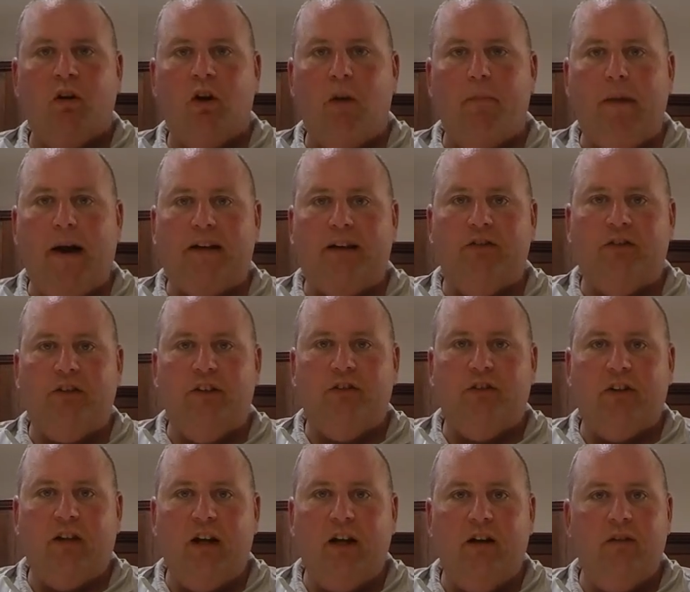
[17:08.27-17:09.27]
come back and see
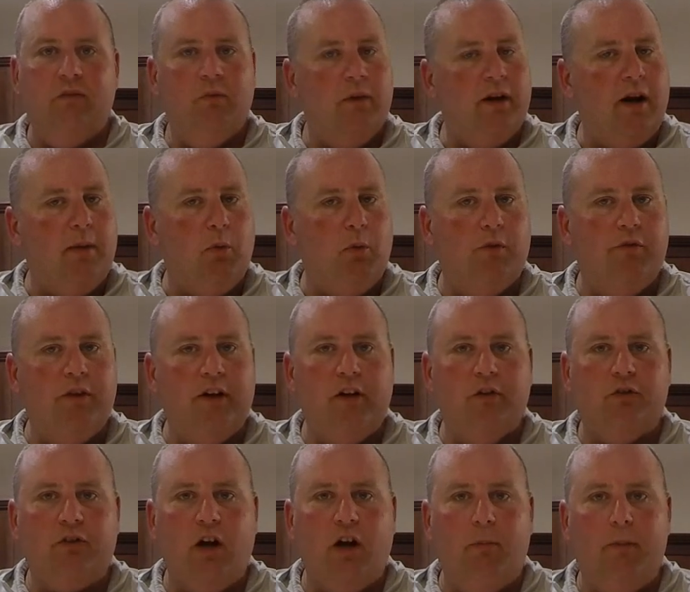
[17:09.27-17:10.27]
us again. We got more
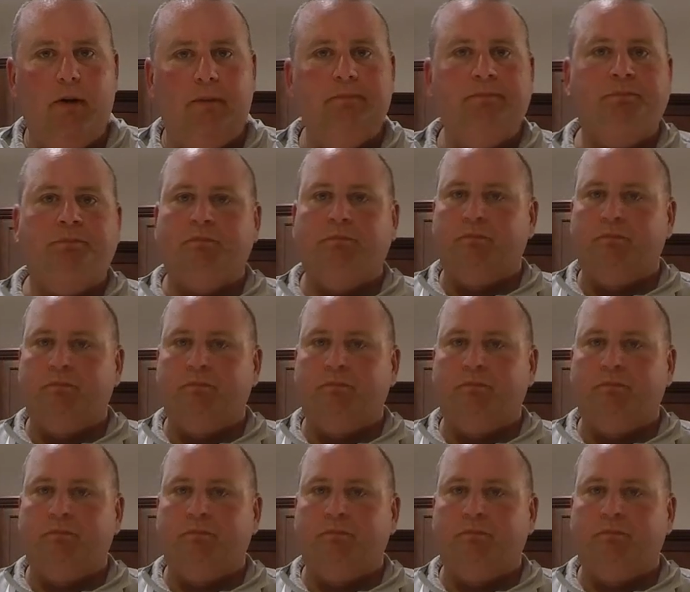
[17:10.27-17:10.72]
videos coming.